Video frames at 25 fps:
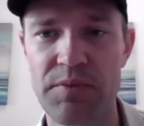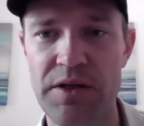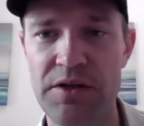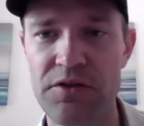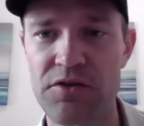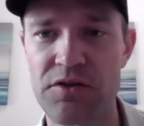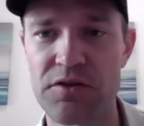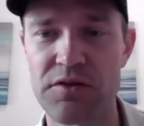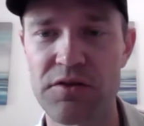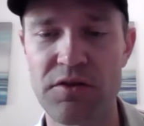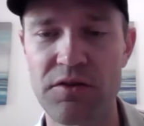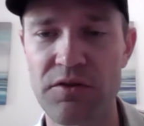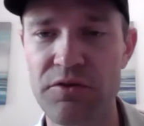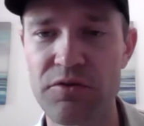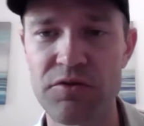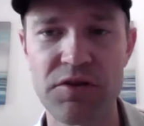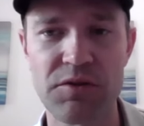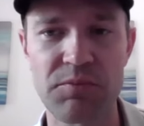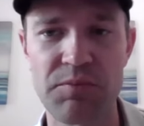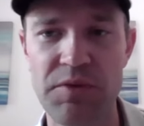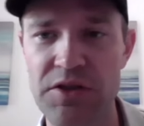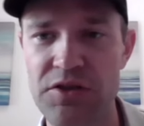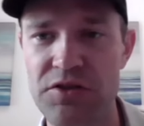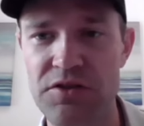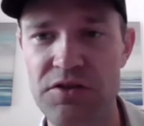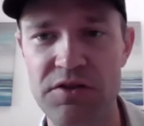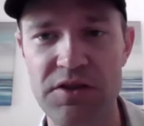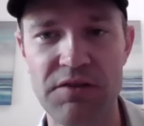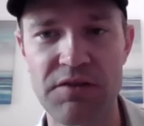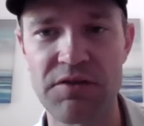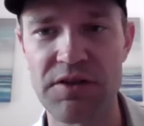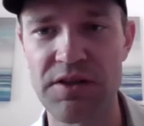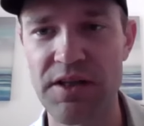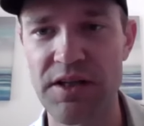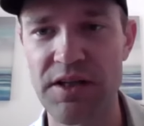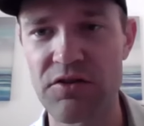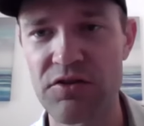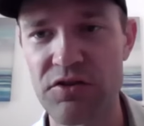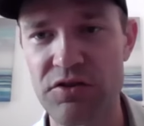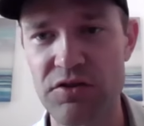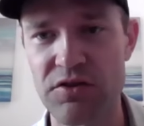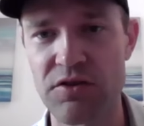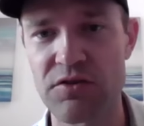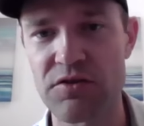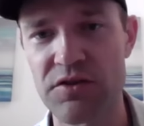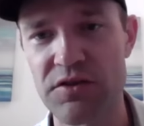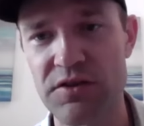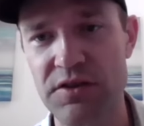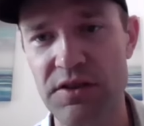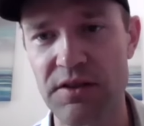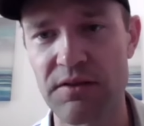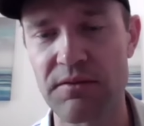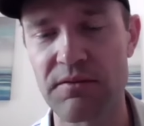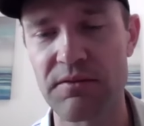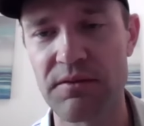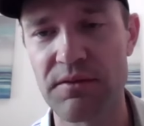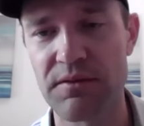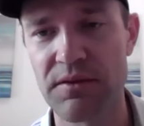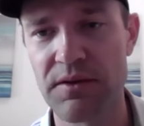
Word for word: patient you're losing patients every day. You just don't see it,